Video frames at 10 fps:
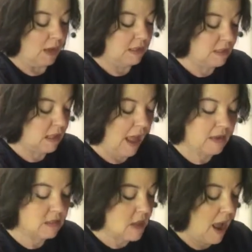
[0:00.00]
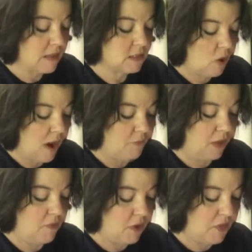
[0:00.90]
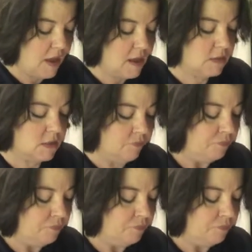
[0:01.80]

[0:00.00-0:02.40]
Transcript: It adds a great flavor to things.